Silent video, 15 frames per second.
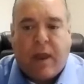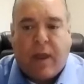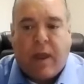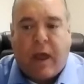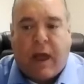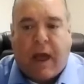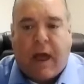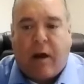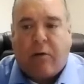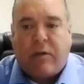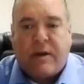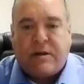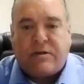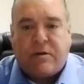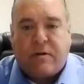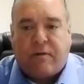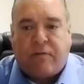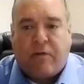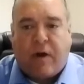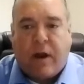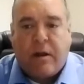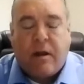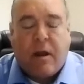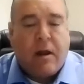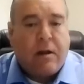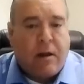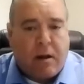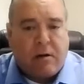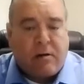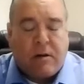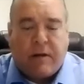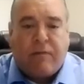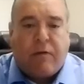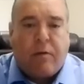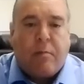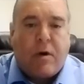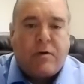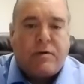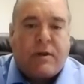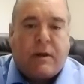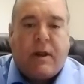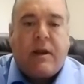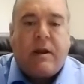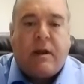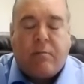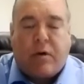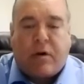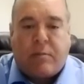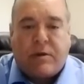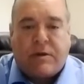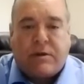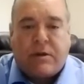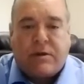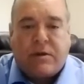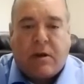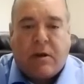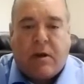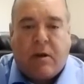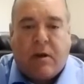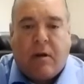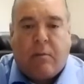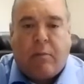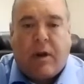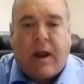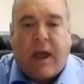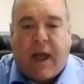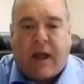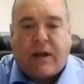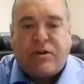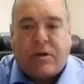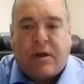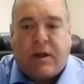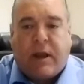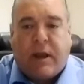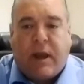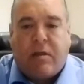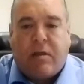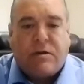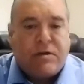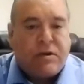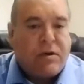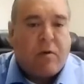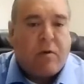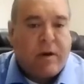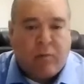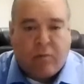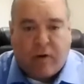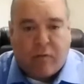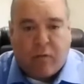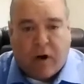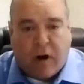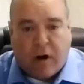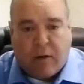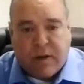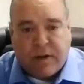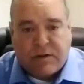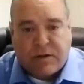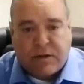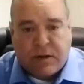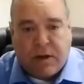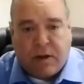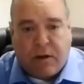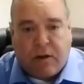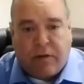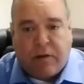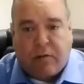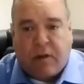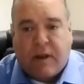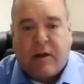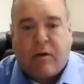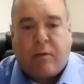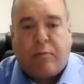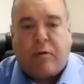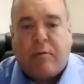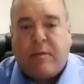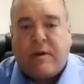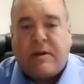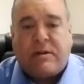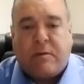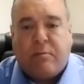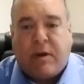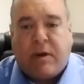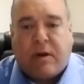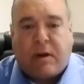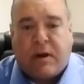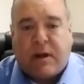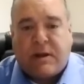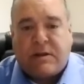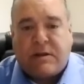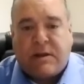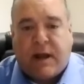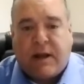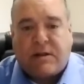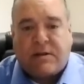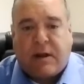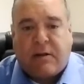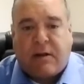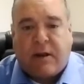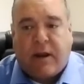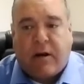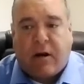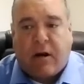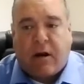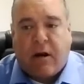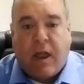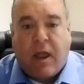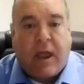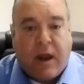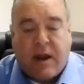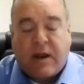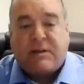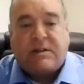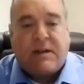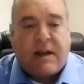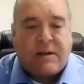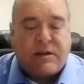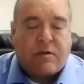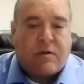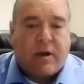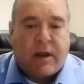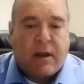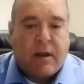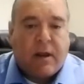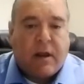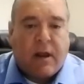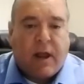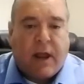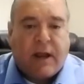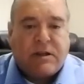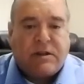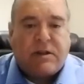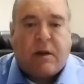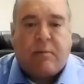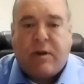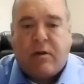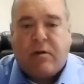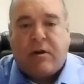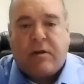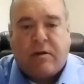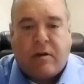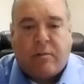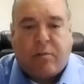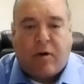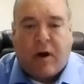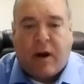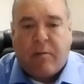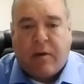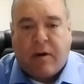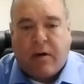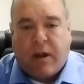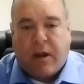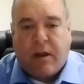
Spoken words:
how these are defined, not only for most lending purposes, but actually in the zoning requirements. Their legal permissibility states that they are an accessory, a subunit to the primary.